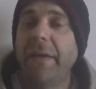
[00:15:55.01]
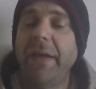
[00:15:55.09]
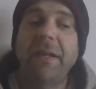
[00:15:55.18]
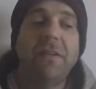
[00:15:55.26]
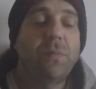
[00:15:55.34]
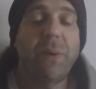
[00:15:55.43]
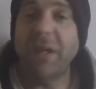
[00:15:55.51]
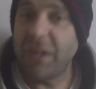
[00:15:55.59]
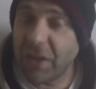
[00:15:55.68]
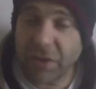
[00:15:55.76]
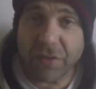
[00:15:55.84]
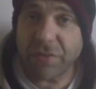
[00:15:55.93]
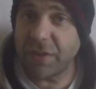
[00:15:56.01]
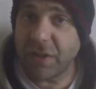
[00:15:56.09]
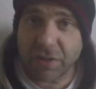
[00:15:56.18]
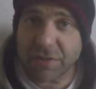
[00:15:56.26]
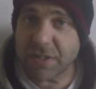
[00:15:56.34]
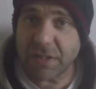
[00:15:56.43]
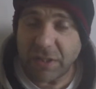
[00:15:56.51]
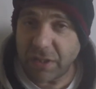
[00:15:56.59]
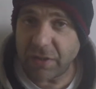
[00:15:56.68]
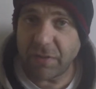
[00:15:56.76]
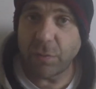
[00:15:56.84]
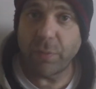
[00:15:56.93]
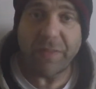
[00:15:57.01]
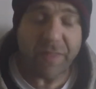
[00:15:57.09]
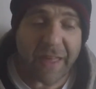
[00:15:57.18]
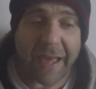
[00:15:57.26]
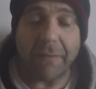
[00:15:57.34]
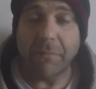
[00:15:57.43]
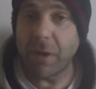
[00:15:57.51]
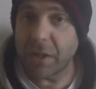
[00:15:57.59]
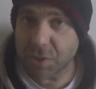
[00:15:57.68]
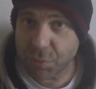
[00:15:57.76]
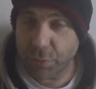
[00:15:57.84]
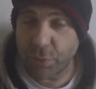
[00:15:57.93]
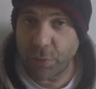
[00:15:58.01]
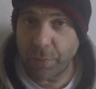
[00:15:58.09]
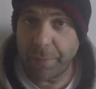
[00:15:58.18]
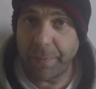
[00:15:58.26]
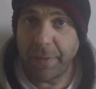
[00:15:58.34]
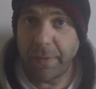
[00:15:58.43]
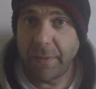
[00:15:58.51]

And he spent years and years and years with that much room.